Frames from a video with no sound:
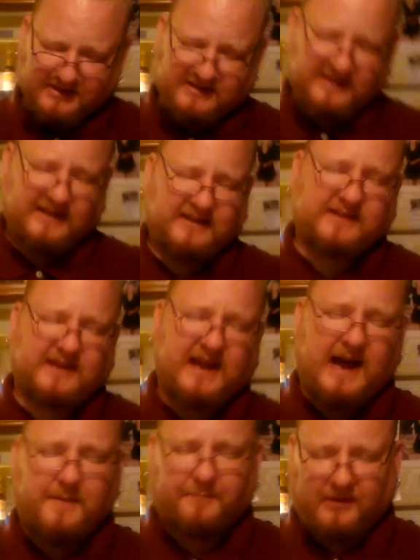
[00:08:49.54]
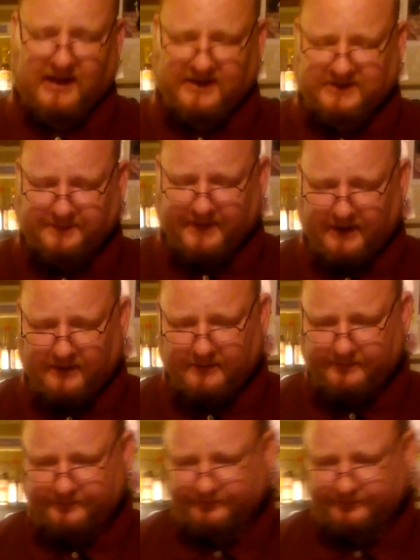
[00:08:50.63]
it's a complex beer.